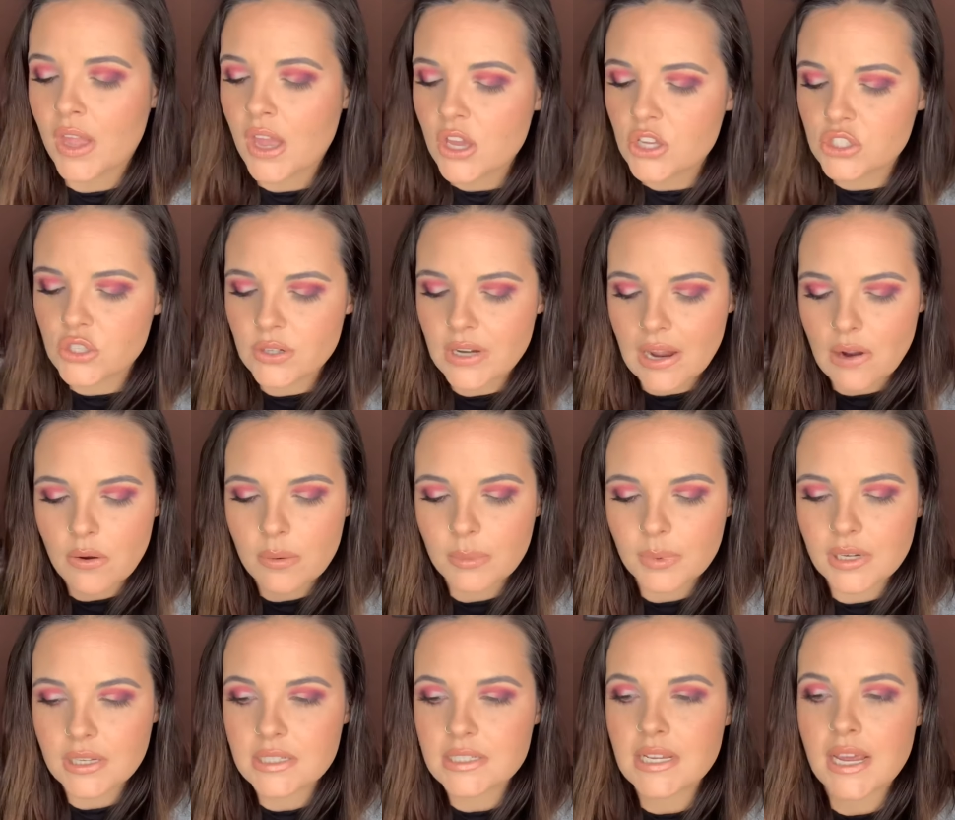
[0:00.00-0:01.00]
So now I'm
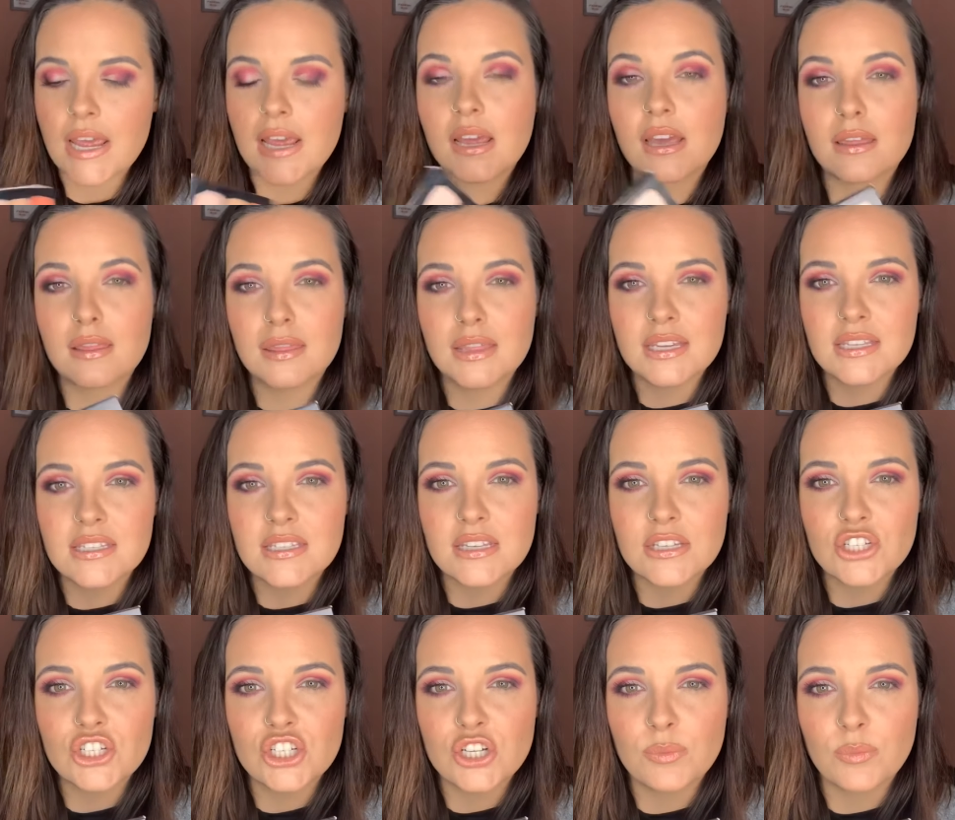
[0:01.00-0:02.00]
gonna take this
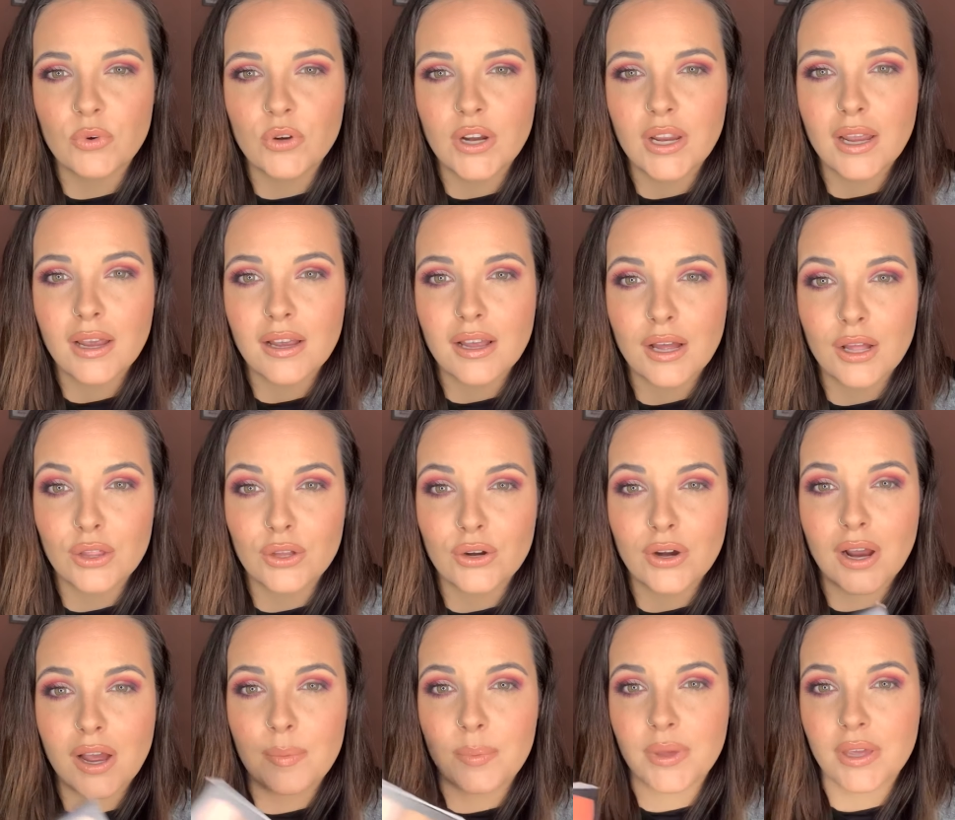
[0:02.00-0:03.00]
shimmery color
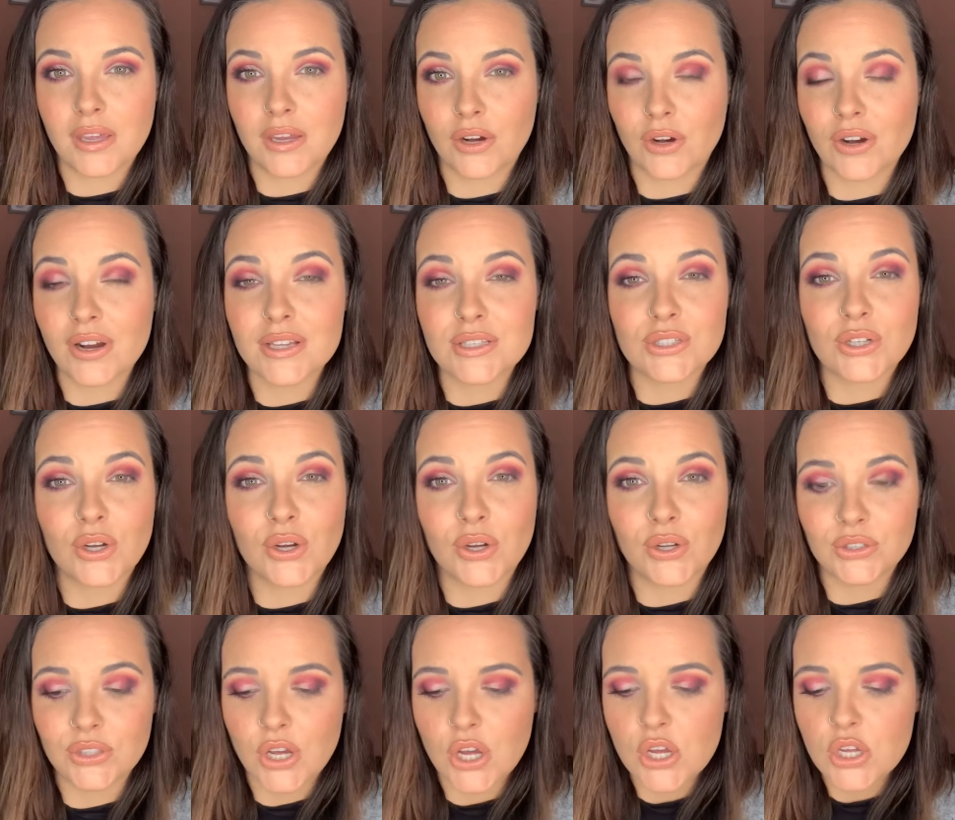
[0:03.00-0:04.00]
up here. It's
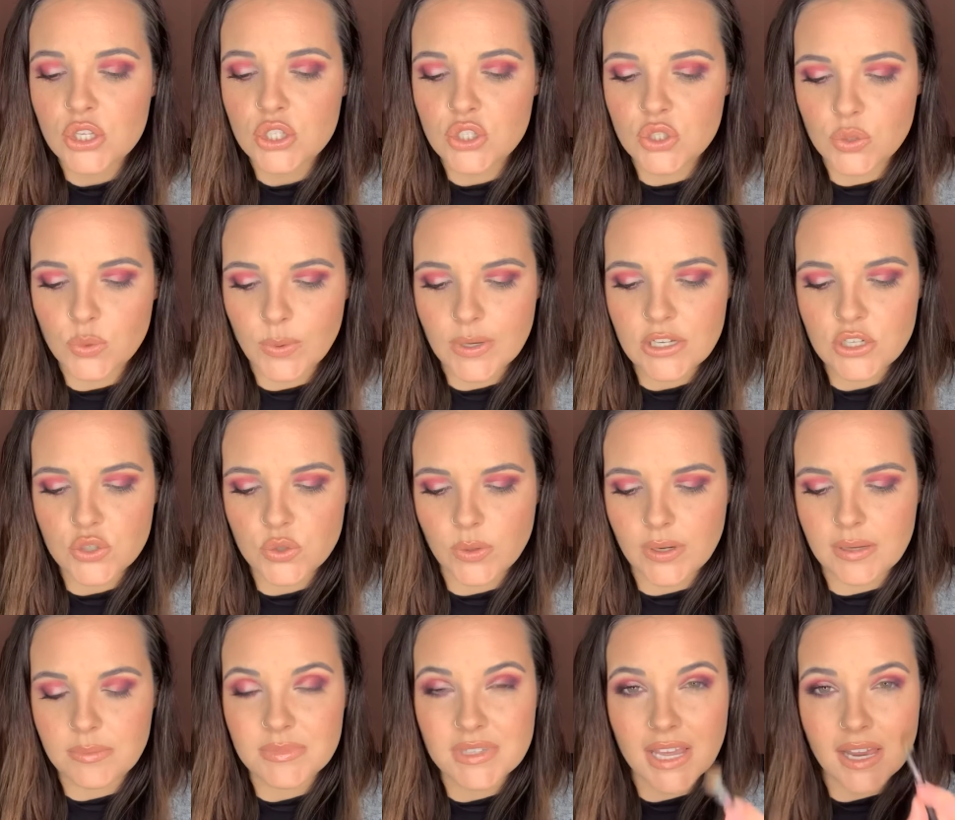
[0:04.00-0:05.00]
called Sweet
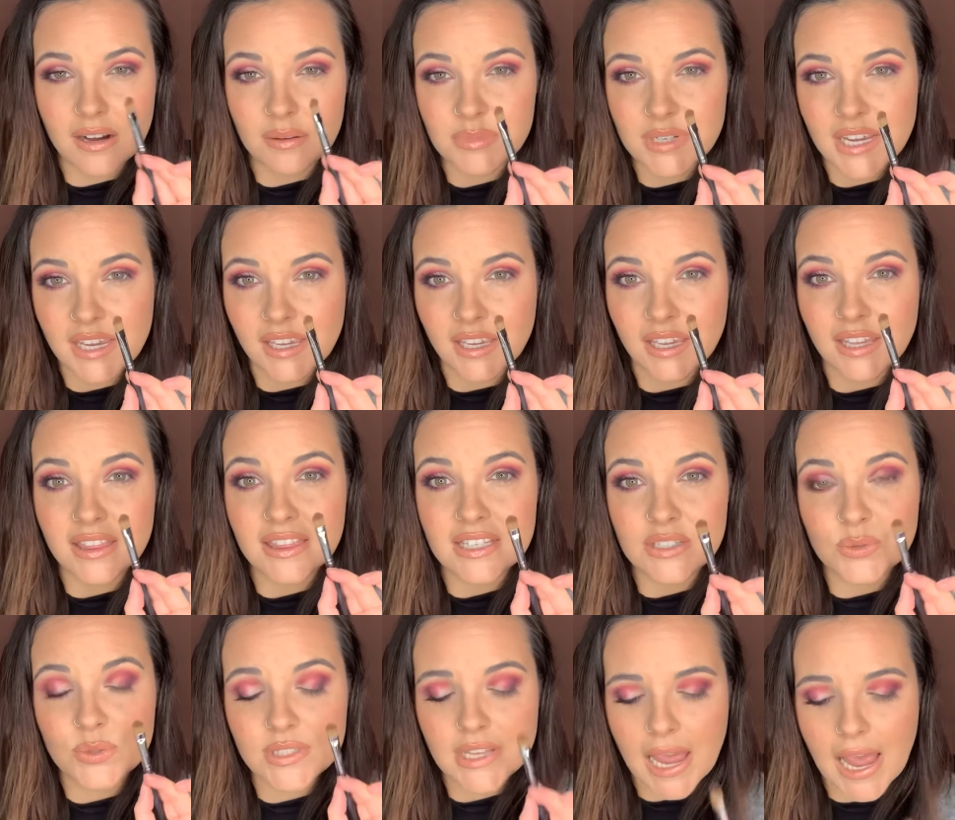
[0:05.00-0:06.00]
Dreams, and I'm taking it, this
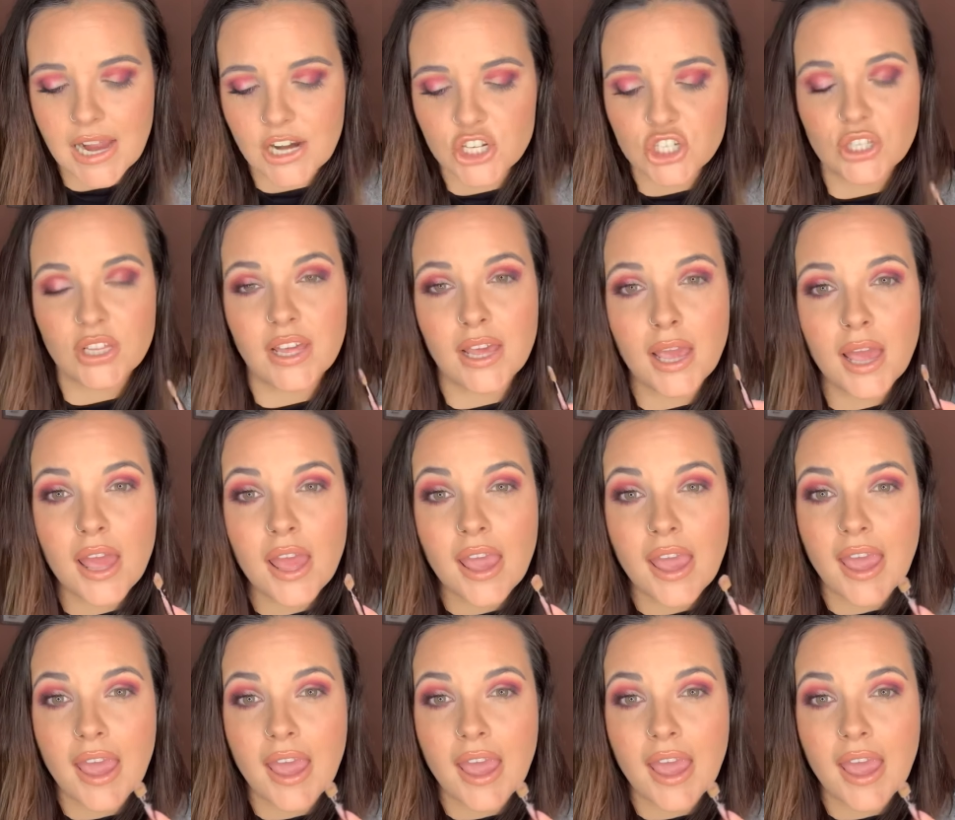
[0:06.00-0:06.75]
one's actually